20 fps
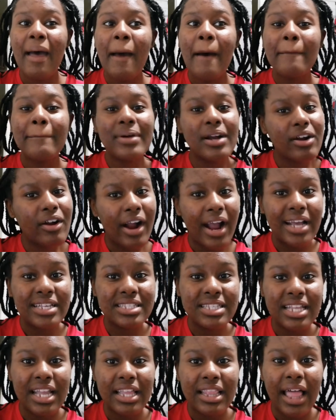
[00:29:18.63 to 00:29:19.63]

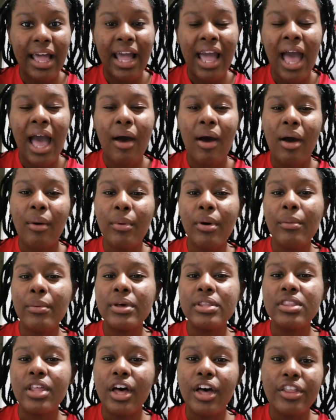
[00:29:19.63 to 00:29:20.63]
procrastinate like how I will with
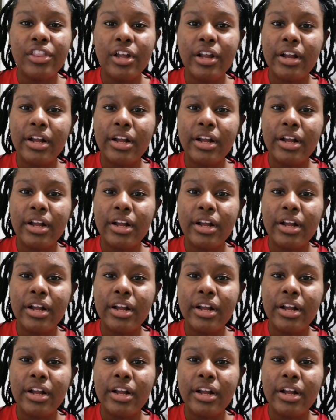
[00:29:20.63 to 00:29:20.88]
other